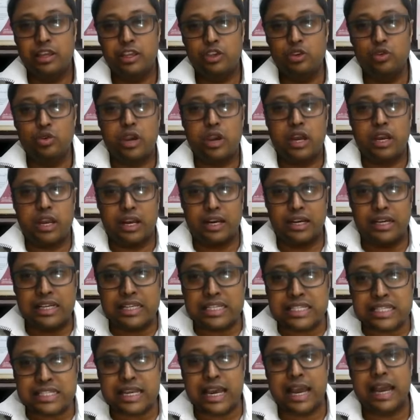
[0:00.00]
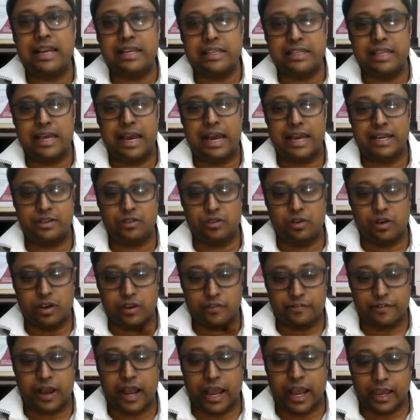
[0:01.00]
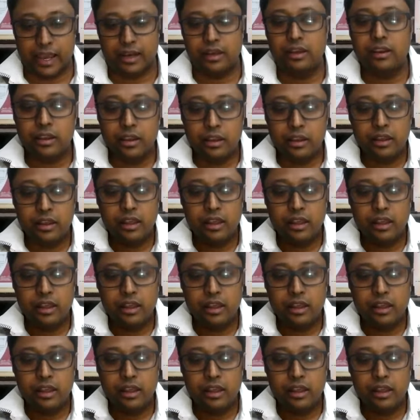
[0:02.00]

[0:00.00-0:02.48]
you can understand that, okay, fine,